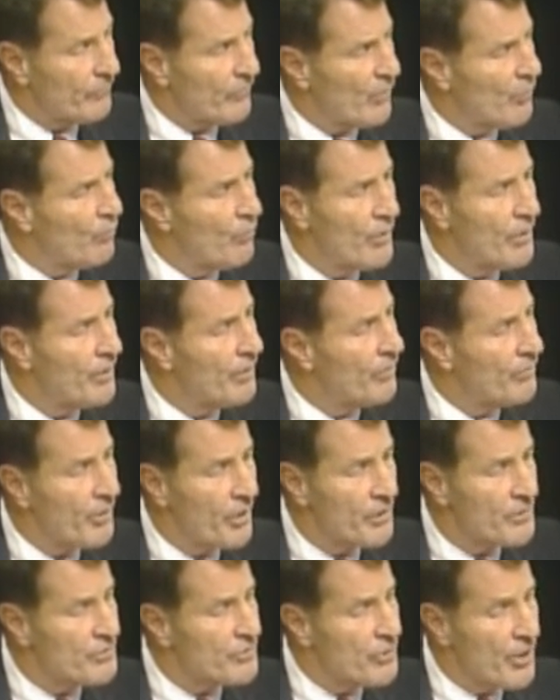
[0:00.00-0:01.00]
will
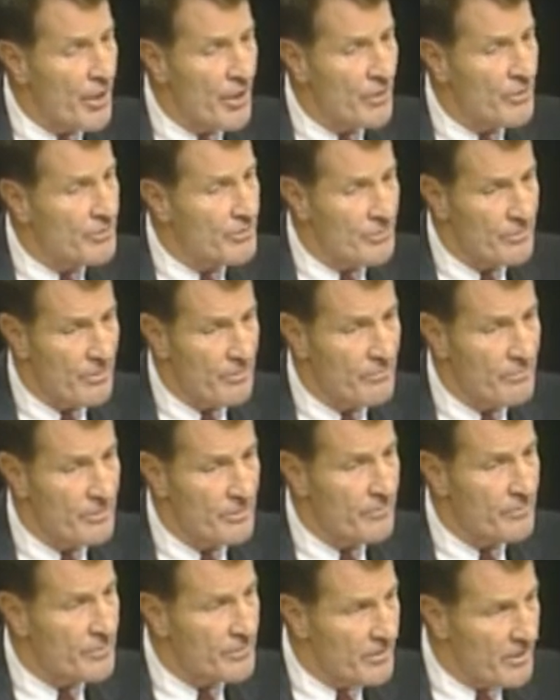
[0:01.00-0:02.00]
not change
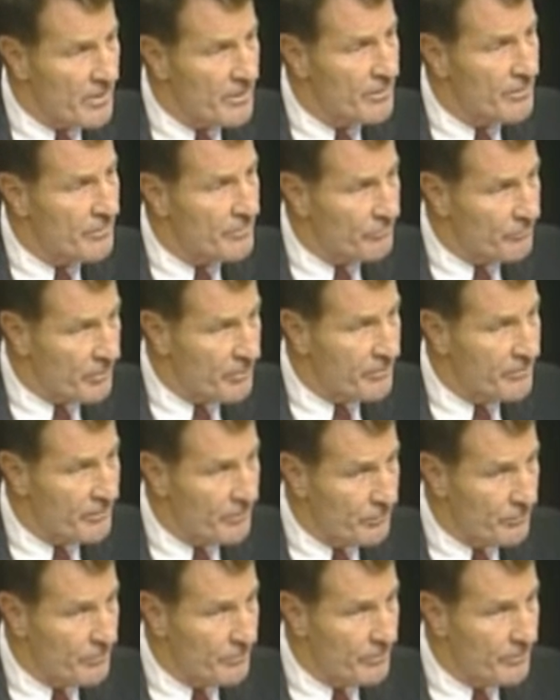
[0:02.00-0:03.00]
Joseph's status with the
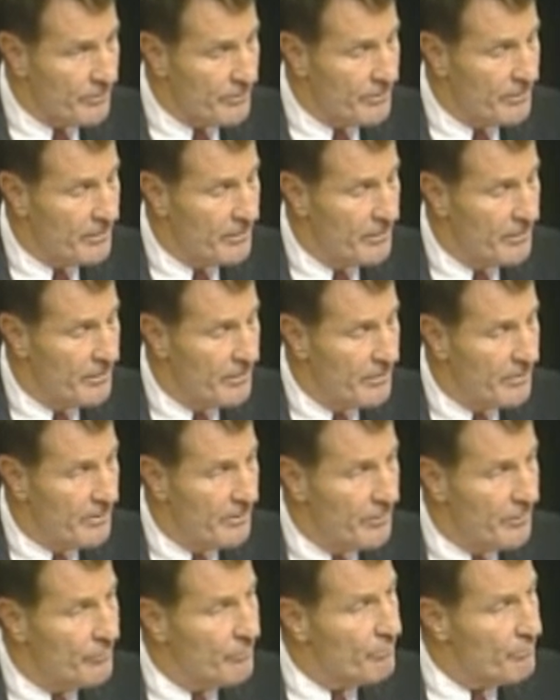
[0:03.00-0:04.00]
Lord,
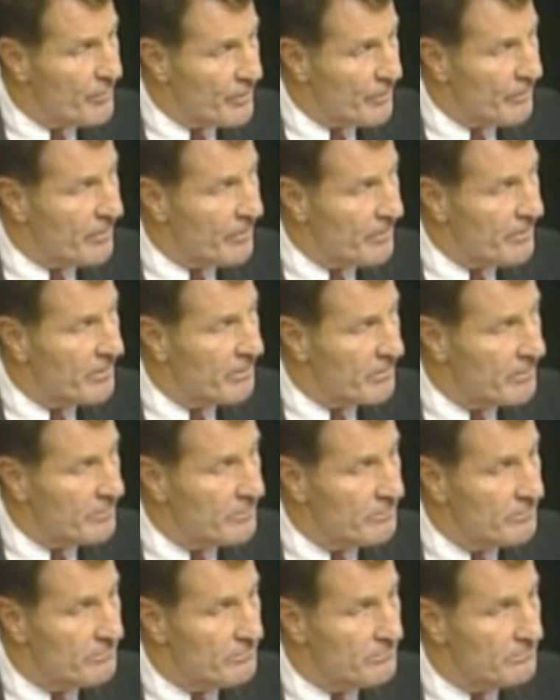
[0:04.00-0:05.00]
merely their
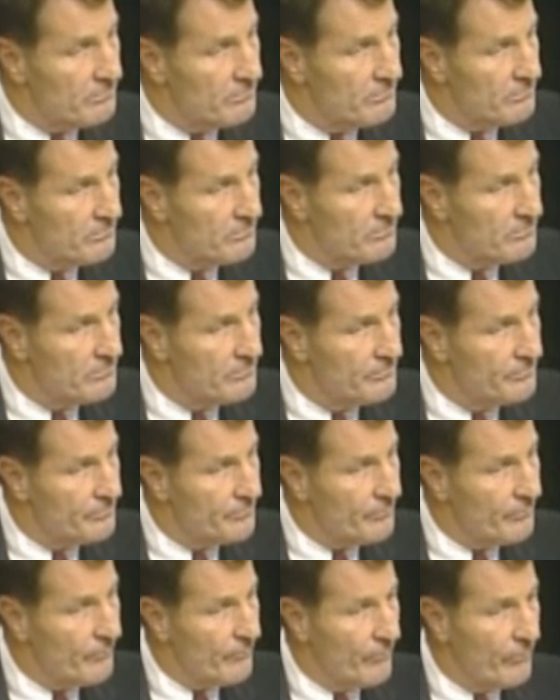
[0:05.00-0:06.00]
own.
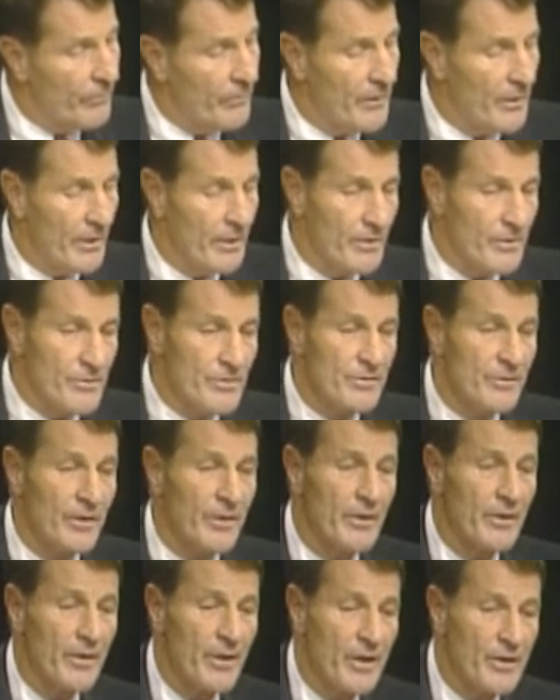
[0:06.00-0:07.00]

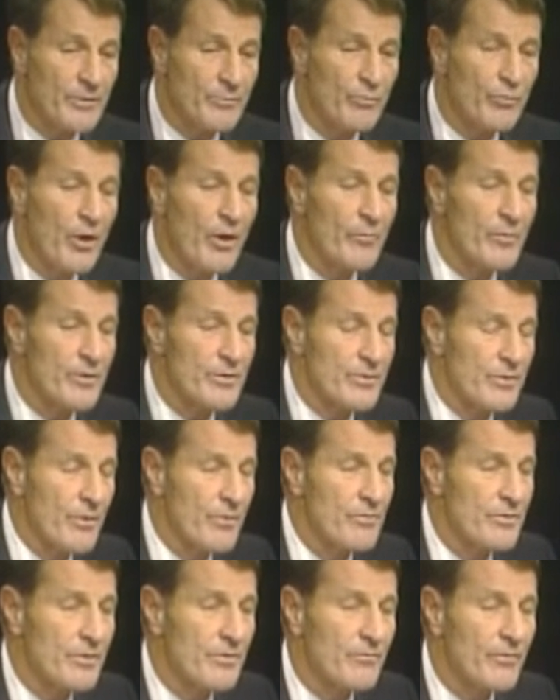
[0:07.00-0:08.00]
Instead, as promised
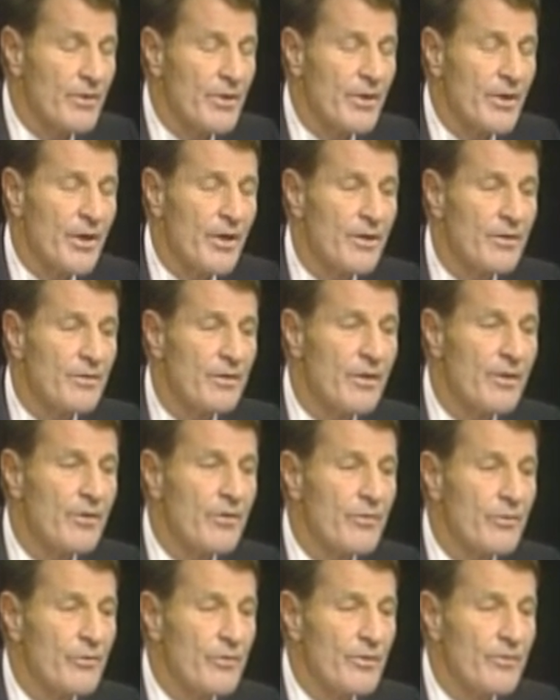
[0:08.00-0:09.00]
Joseph in the
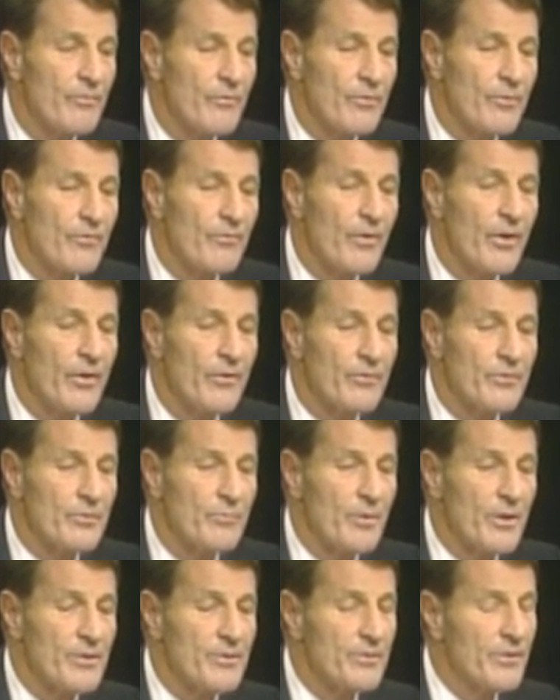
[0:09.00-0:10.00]
1834 Father's
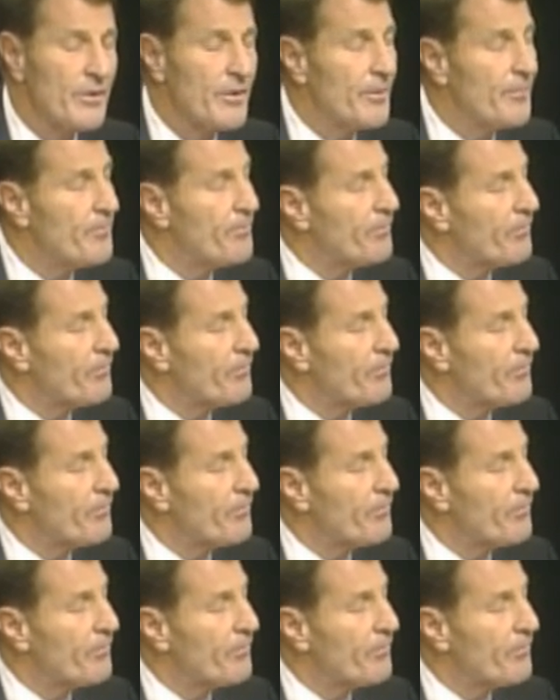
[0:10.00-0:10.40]
Blessing,